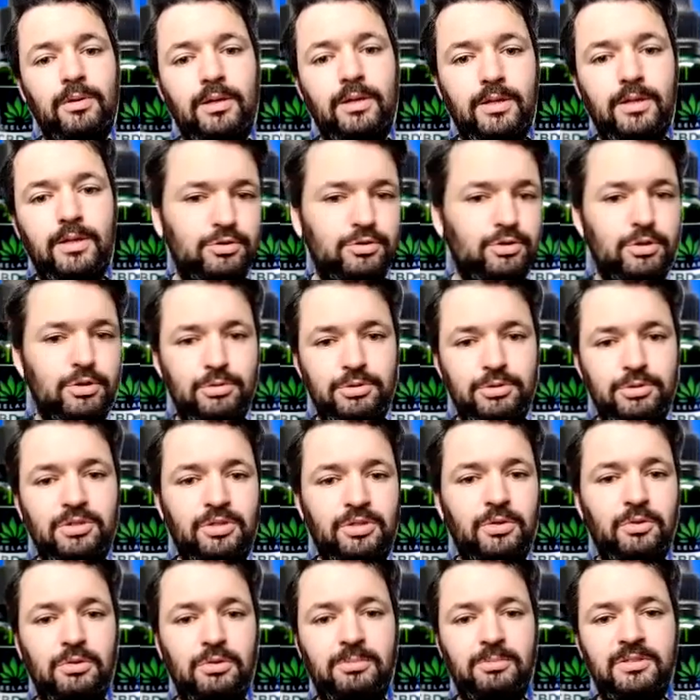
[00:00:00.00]
introduce the
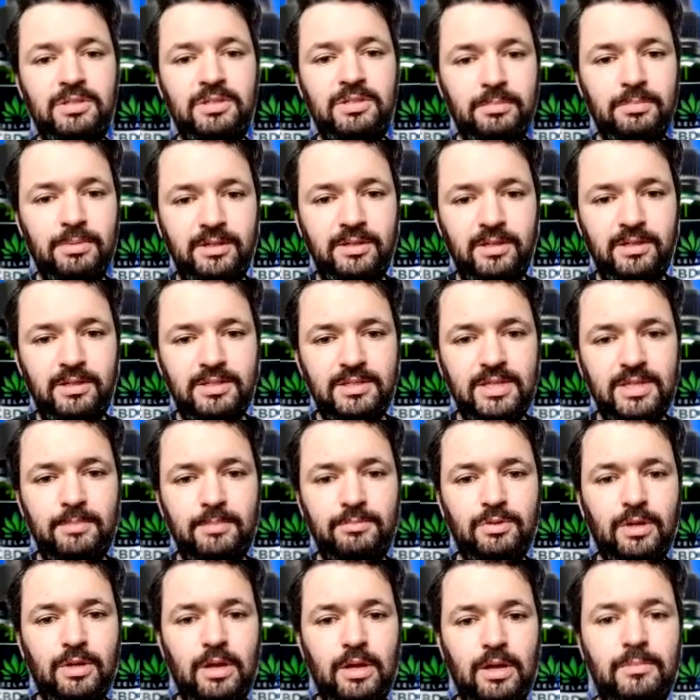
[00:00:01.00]
two of them into the body at the same
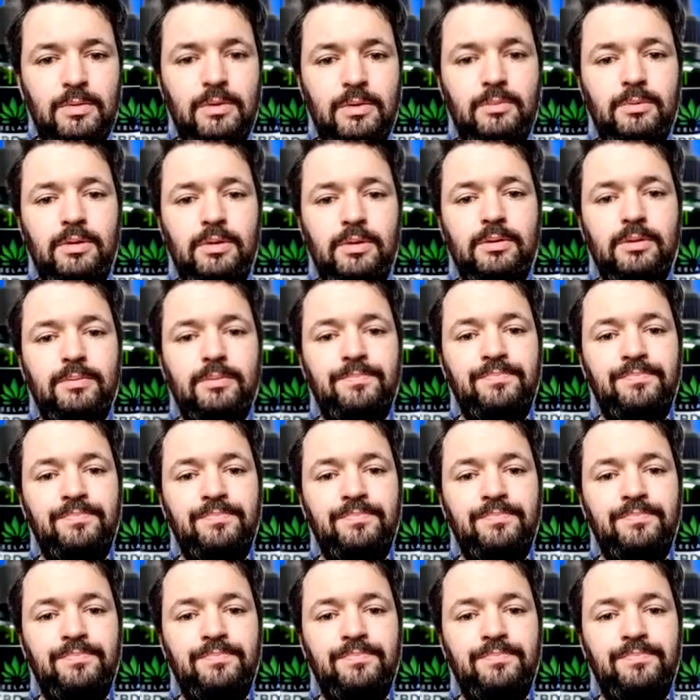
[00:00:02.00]
time, it will